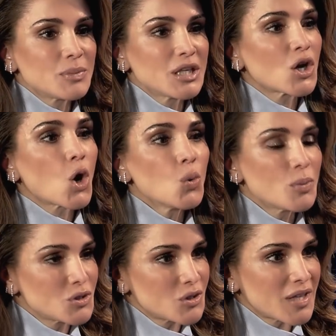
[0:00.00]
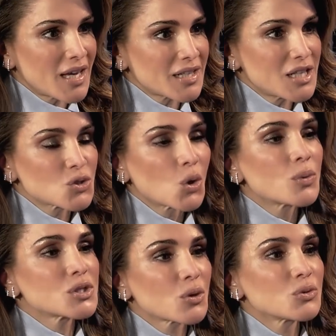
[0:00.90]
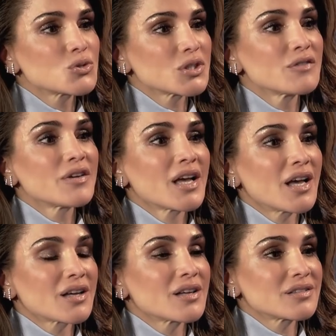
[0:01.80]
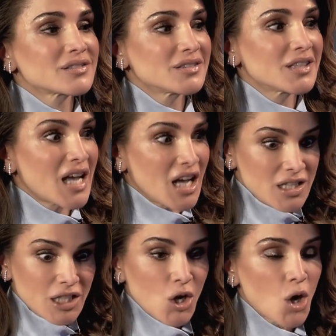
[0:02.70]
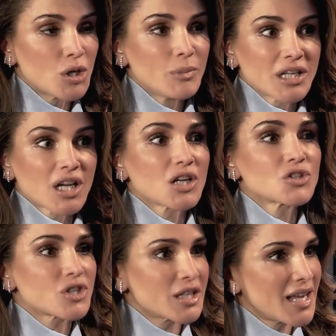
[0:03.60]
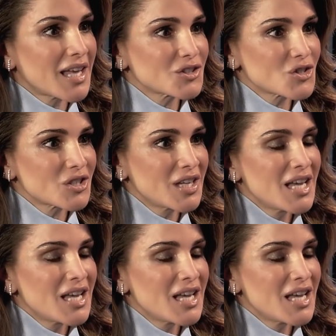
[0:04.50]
being open to that is always going to give an economy and a country an edge.